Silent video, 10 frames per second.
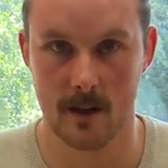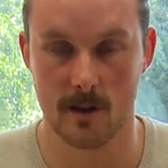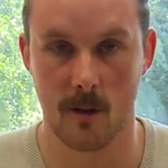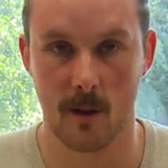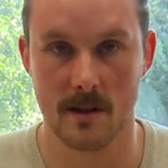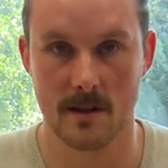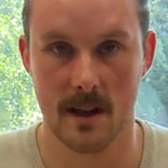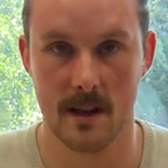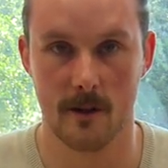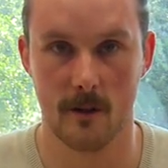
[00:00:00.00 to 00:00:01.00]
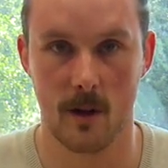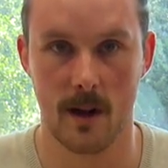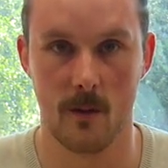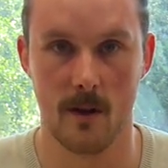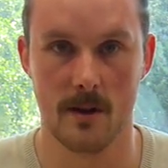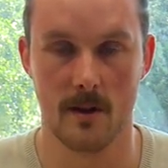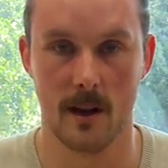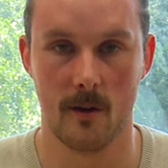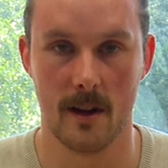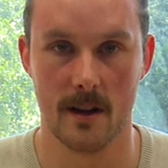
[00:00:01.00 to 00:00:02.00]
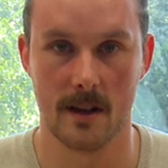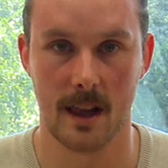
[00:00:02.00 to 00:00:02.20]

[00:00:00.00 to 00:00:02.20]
Turbines then are the way we generate